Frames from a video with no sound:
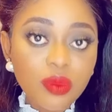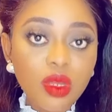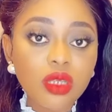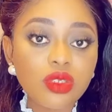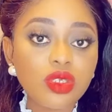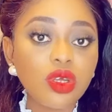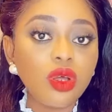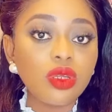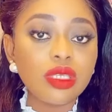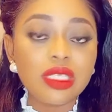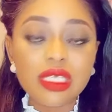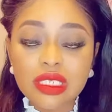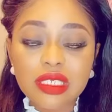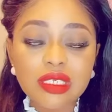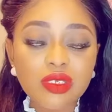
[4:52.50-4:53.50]
So
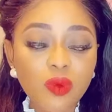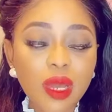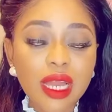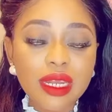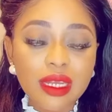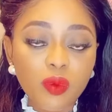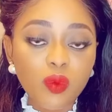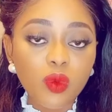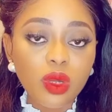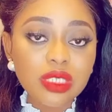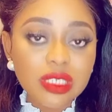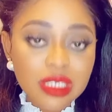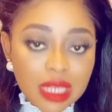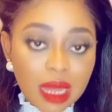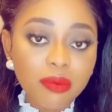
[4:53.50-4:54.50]
this is why they
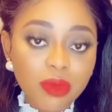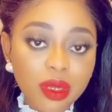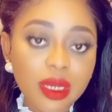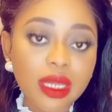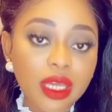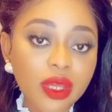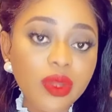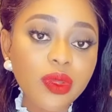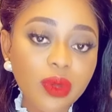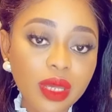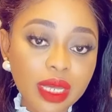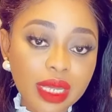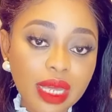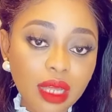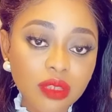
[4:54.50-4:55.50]
want that money in your
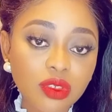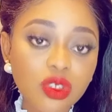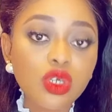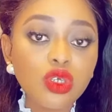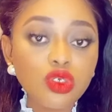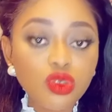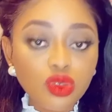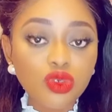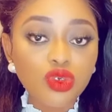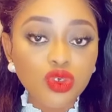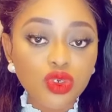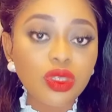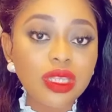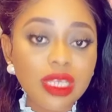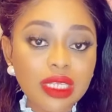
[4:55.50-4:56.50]
account, to
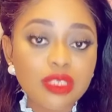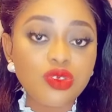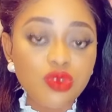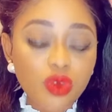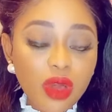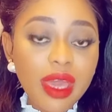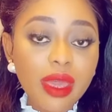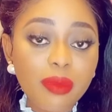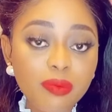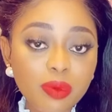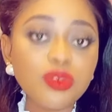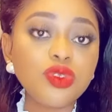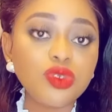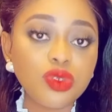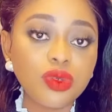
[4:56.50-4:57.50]
show that you are
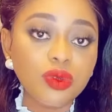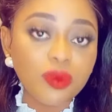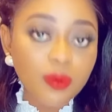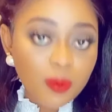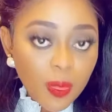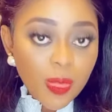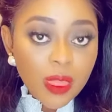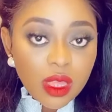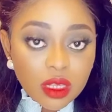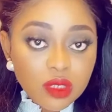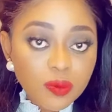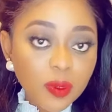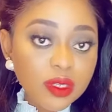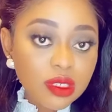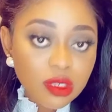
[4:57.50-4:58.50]
able to
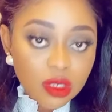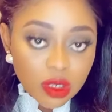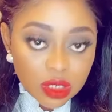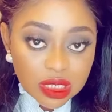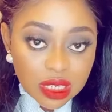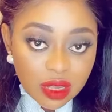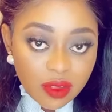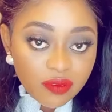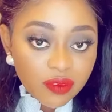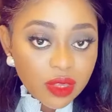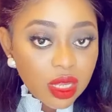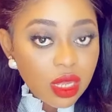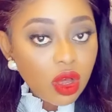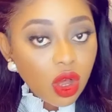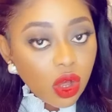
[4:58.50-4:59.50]
sponsor yourself.
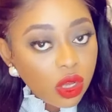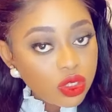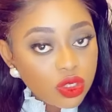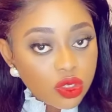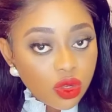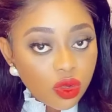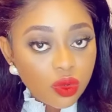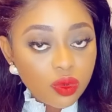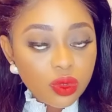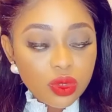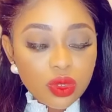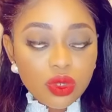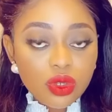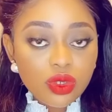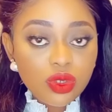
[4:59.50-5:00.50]
Also,
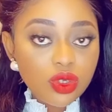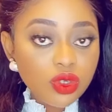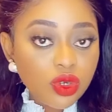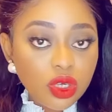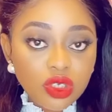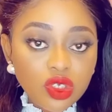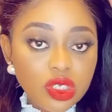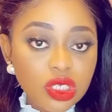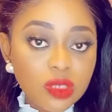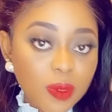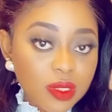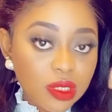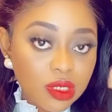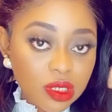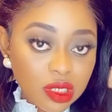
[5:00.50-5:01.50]
you don't just
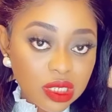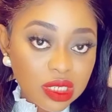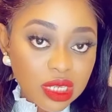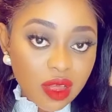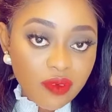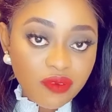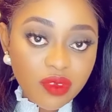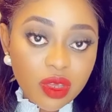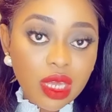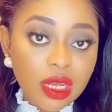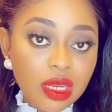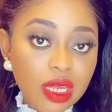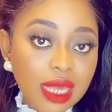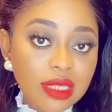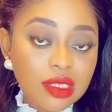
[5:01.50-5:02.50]
sponsor yourself. You
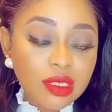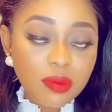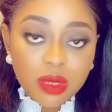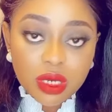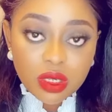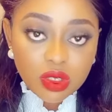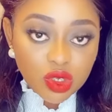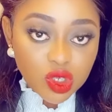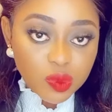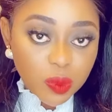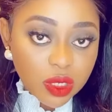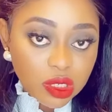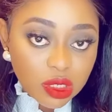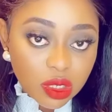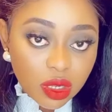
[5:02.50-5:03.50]
can get somebody to
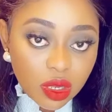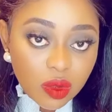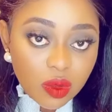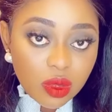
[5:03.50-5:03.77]
sponsor you.